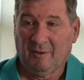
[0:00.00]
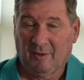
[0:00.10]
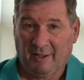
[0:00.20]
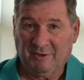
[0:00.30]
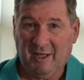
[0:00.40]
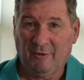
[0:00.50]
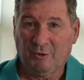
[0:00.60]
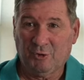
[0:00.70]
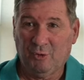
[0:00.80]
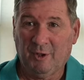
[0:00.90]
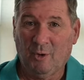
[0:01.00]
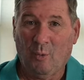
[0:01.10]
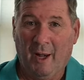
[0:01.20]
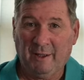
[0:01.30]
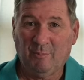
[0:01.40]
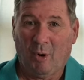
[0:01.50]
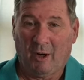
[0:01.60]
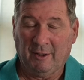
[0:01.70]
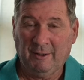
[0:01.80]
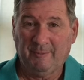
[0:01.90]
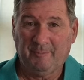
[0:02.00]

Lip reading: let's say they're shooting a wedding party